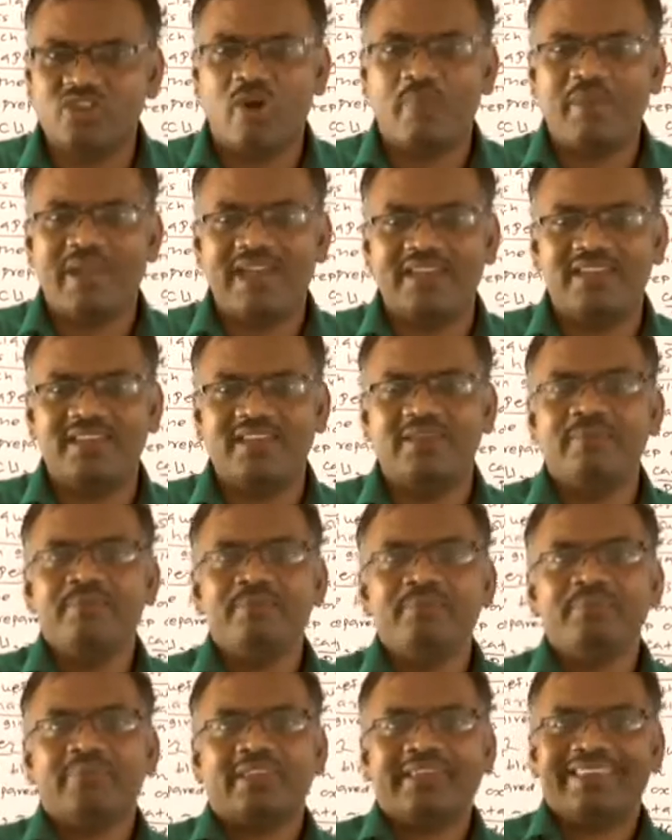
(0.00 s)
of any
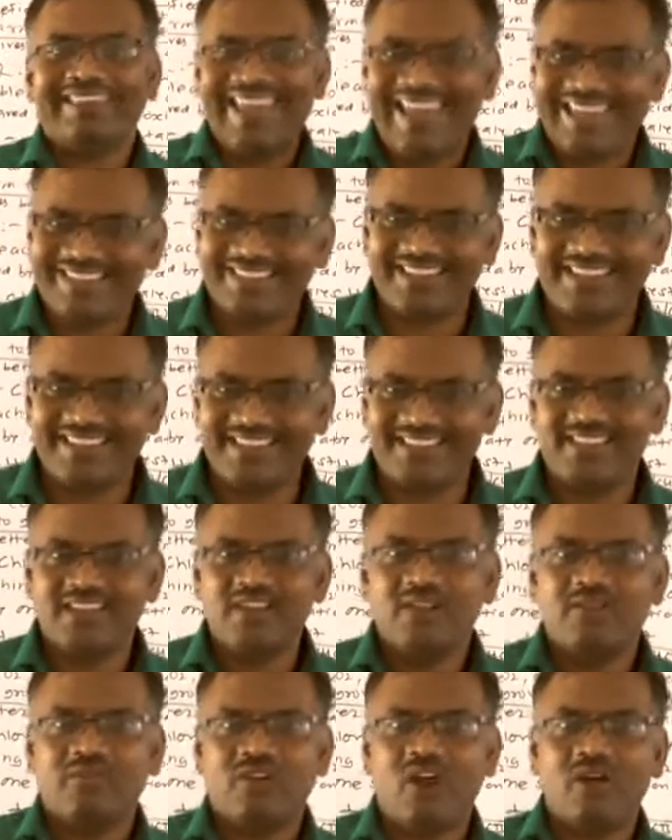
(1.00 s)
gases
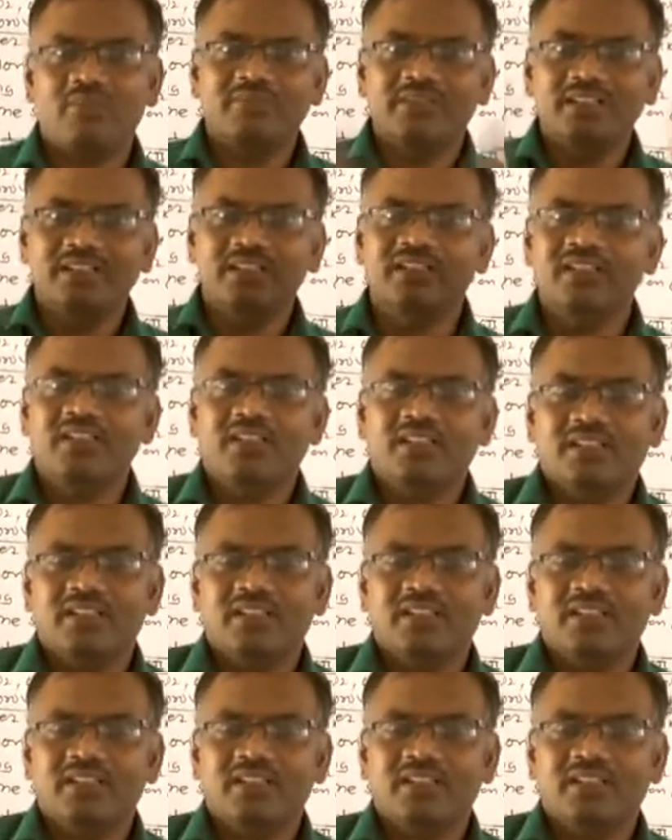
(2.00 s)
from the